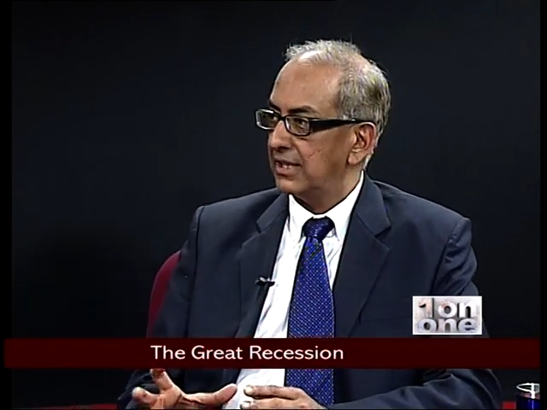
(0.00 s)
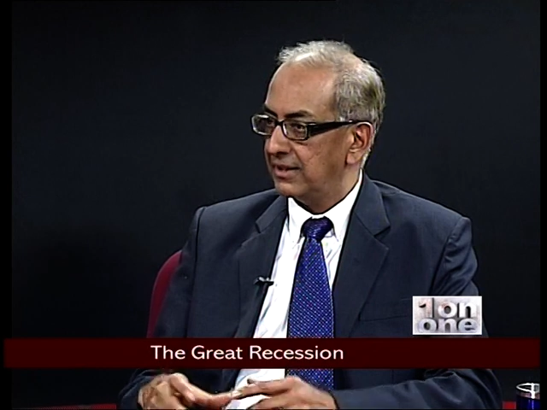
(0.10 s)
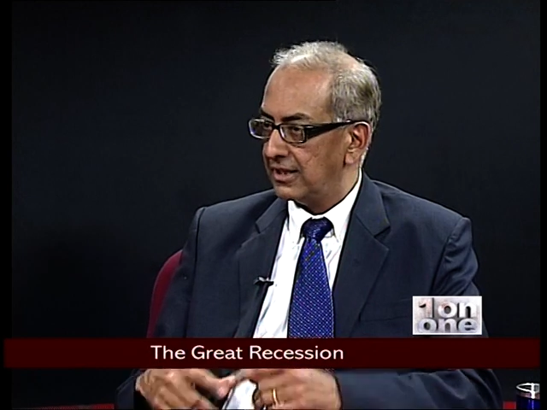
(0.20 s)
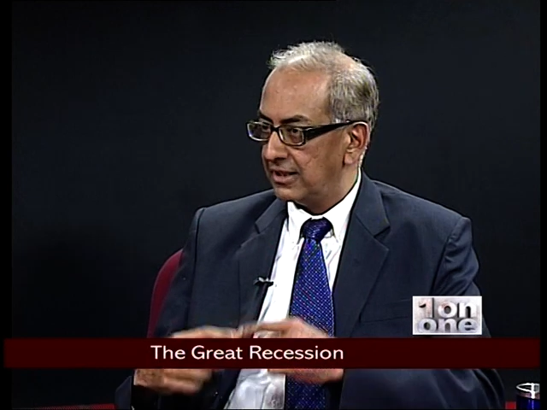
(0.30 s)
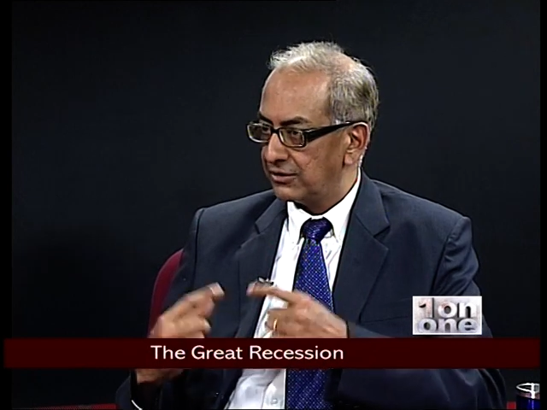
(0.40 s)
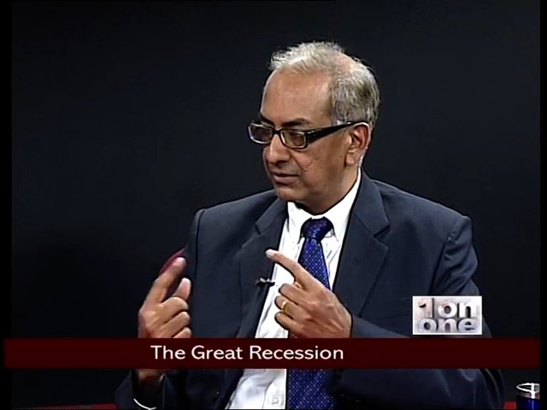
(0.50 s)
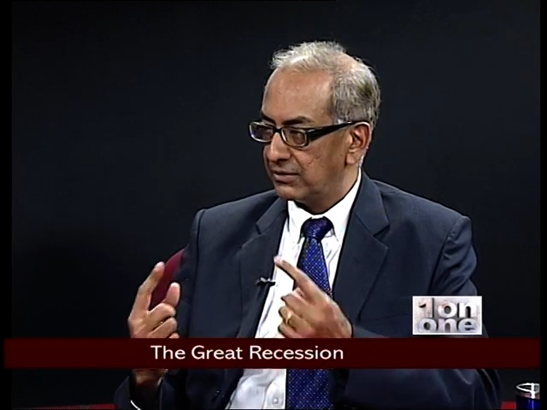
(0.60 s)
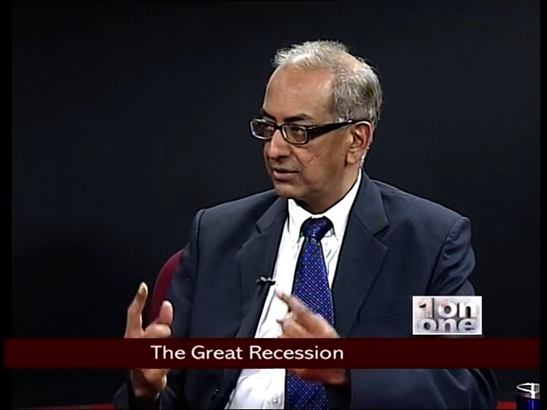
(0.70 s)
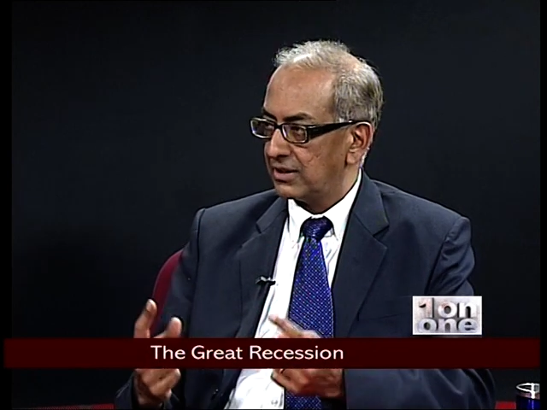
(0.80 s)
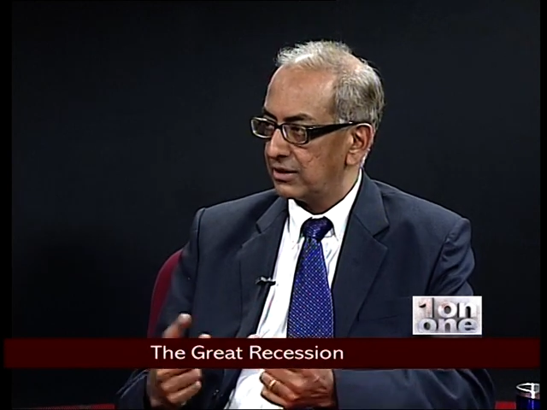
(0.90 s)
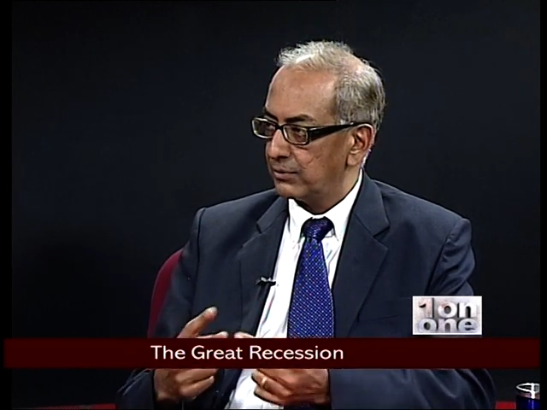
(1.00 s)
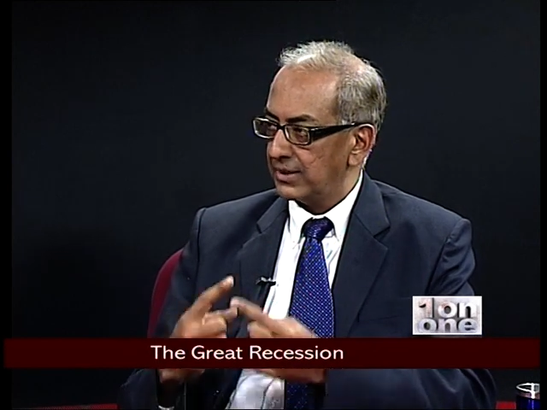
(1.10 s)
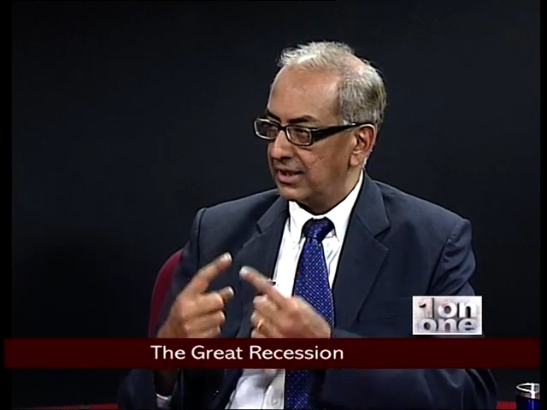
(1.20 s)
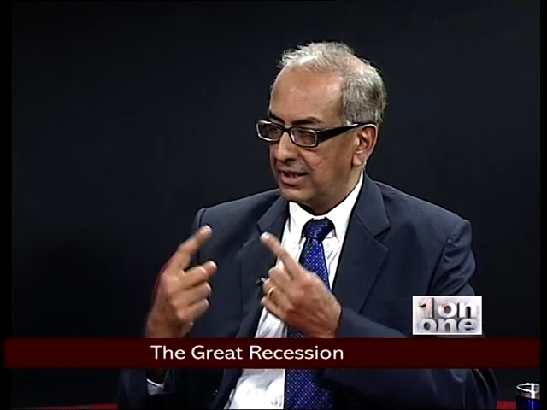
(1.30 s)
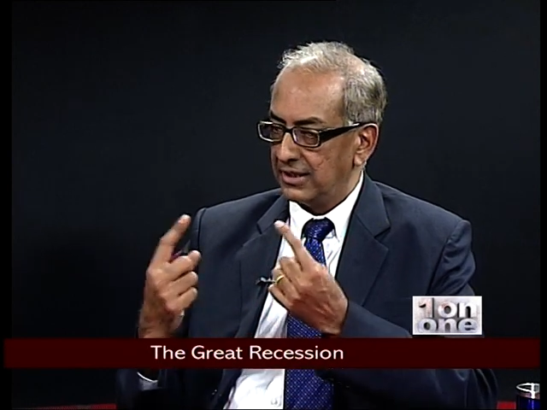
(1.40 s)
And then as a result,
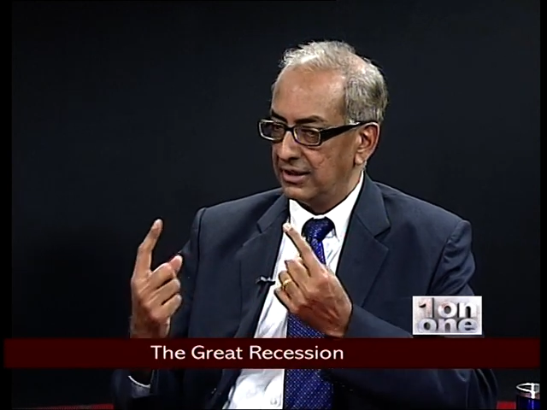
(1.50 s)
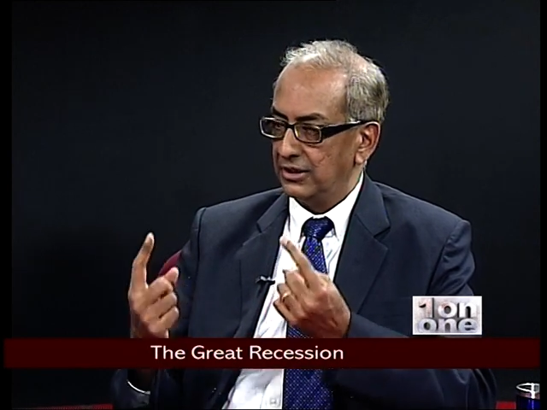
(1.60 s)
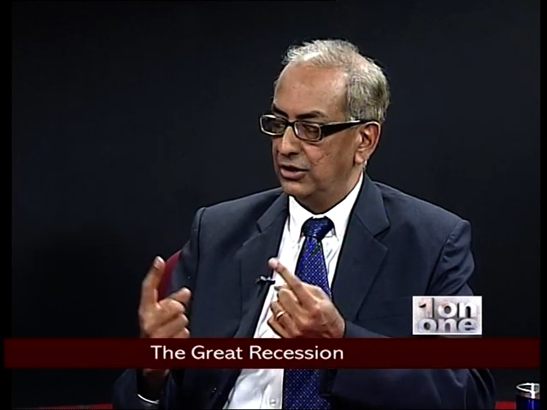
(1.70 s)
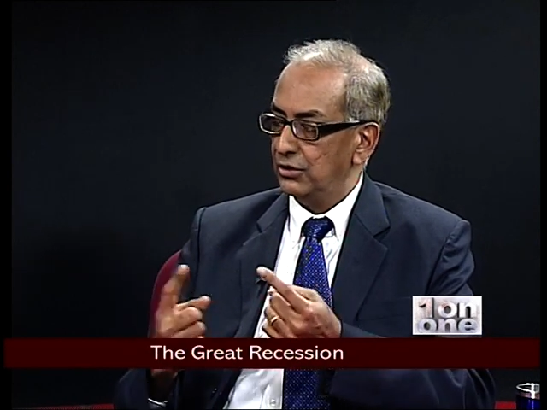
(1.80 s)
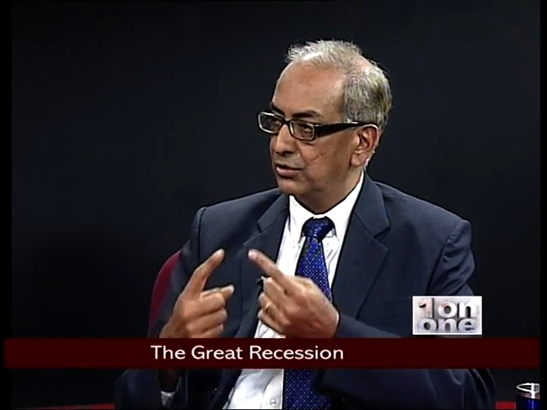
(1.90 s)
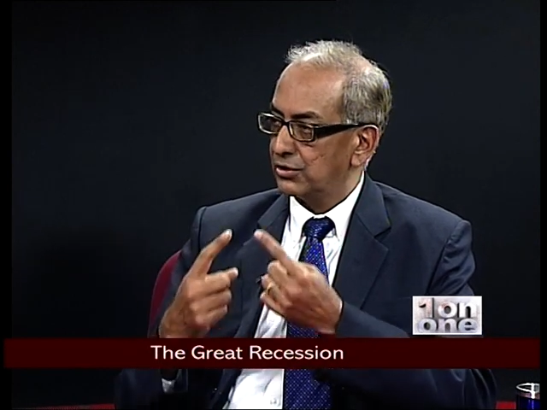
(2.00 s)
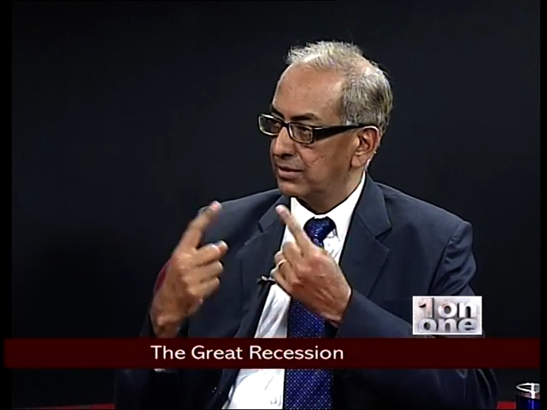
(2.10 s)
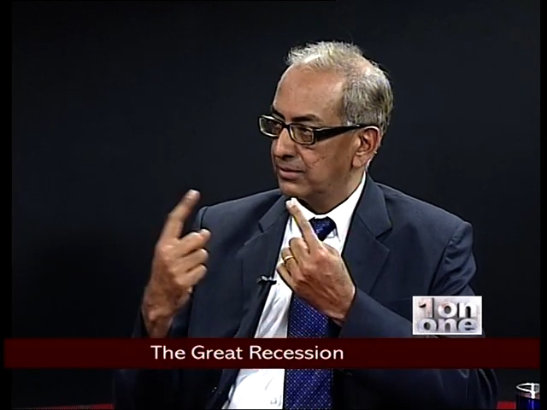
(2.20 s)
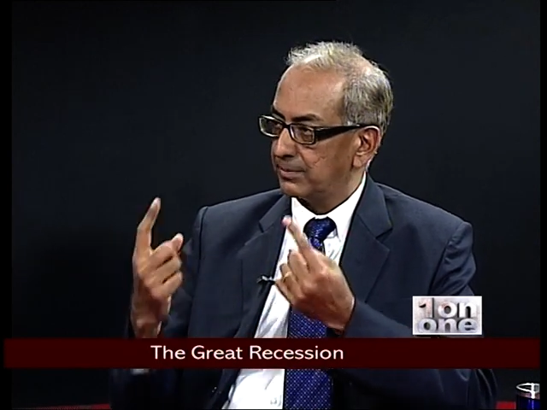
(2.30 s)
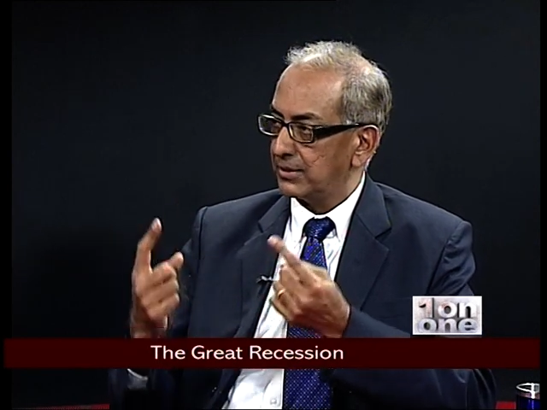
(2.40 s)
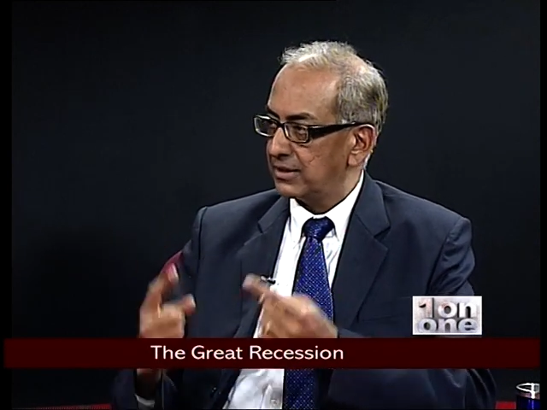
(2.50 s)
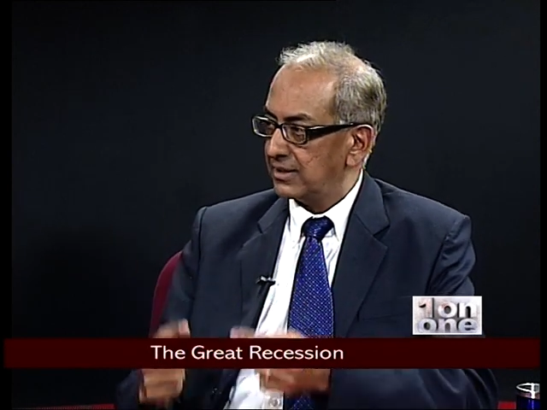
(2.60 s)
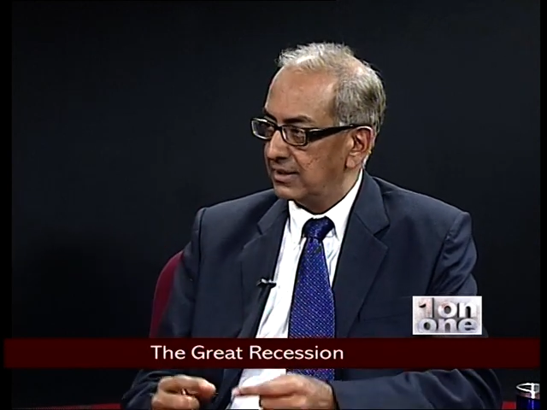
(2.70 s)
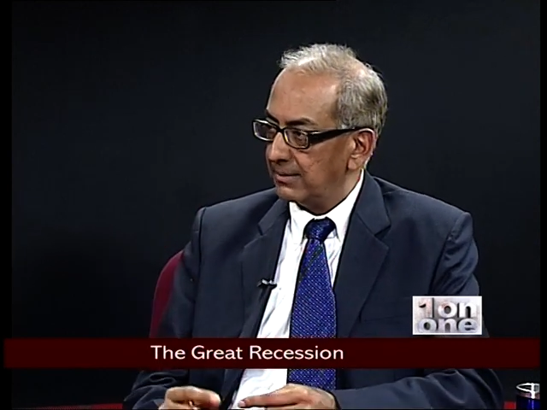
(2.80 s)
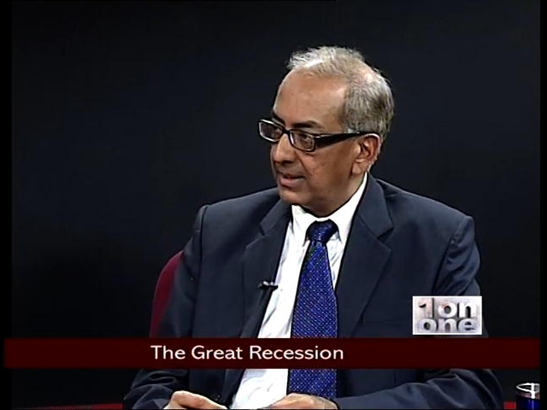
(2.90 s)
we had a huge spurt
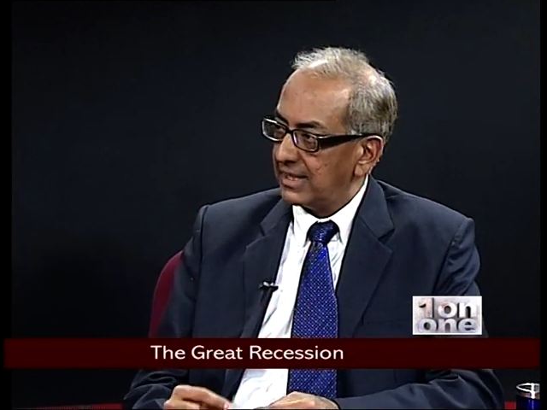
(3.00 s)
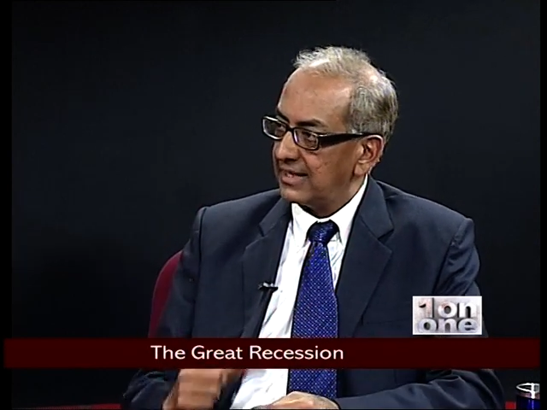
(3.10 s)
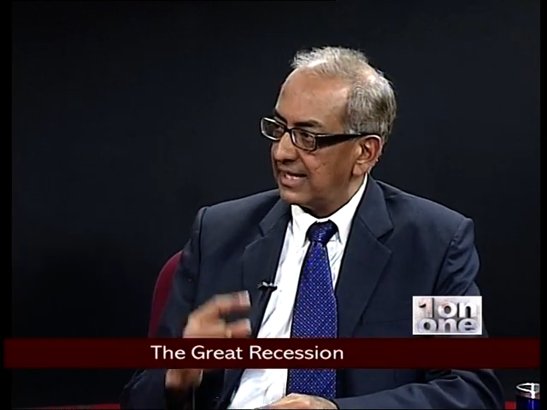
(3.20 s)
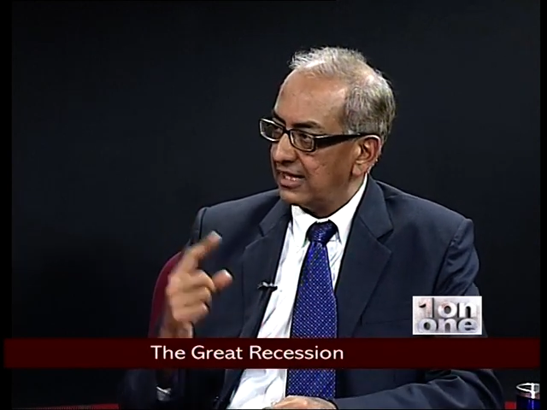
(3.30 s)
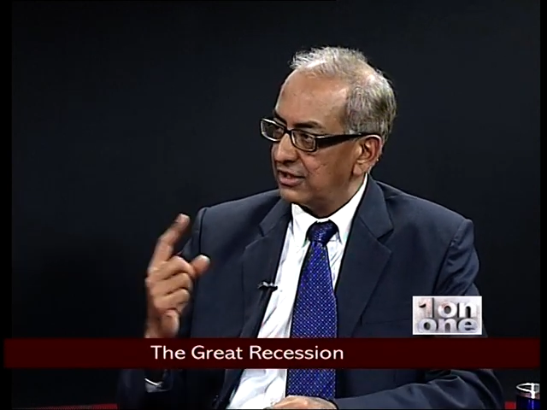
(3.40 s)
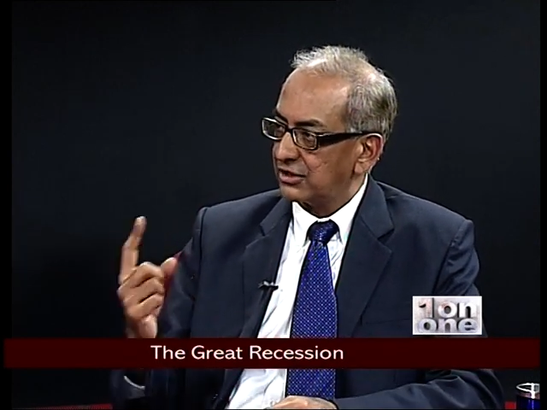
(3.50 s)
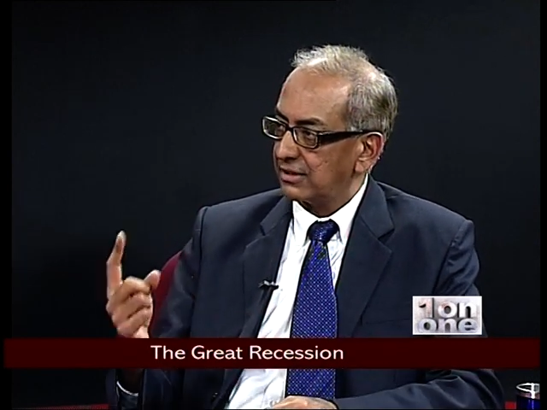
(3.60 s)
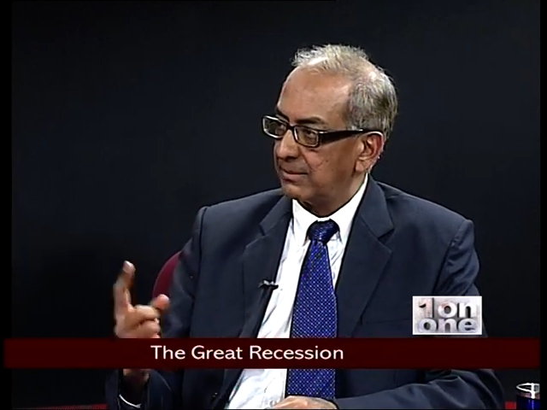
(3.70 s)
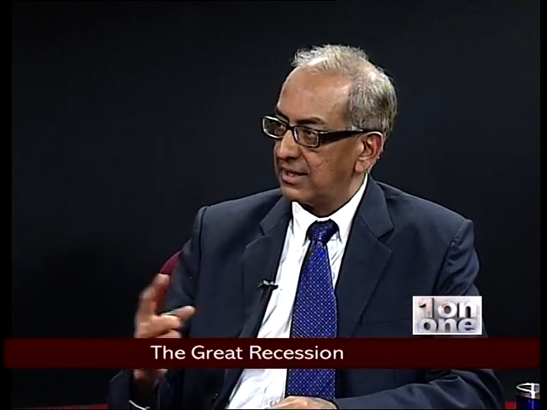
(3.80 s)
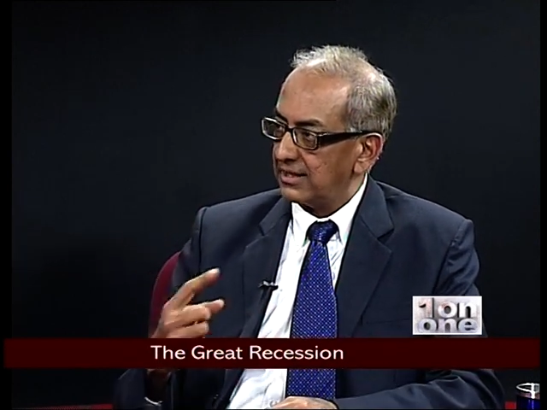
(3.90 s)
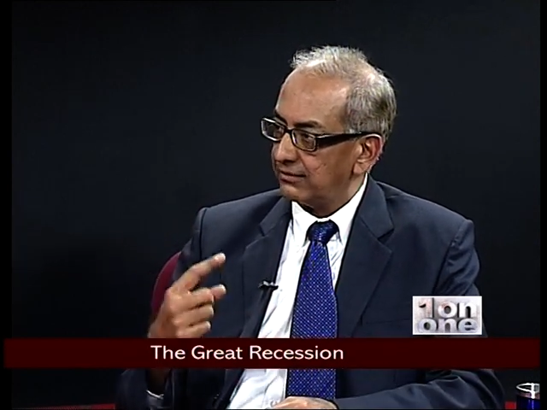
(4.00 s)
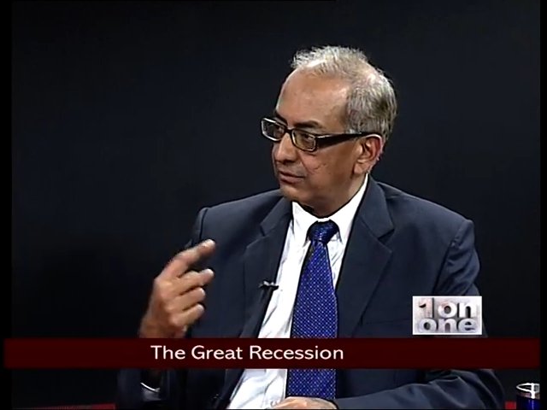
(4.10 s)
in demand, and supply